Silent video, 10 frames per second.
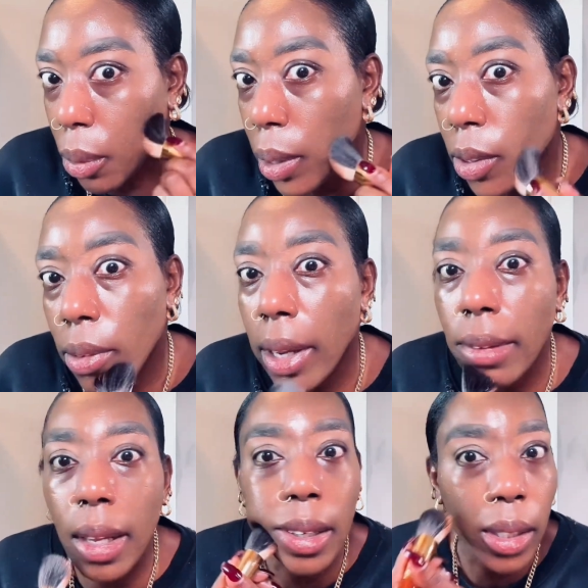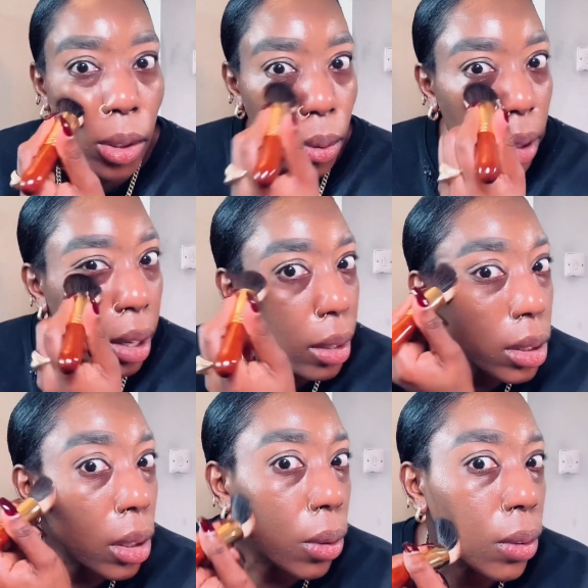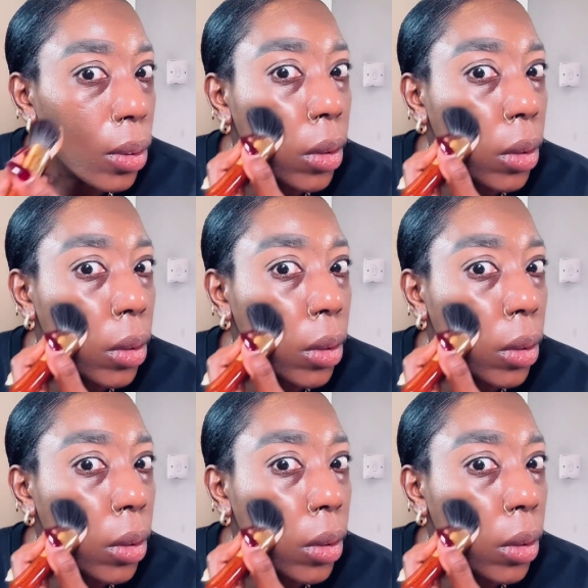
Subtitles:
We don't get that in the UK, so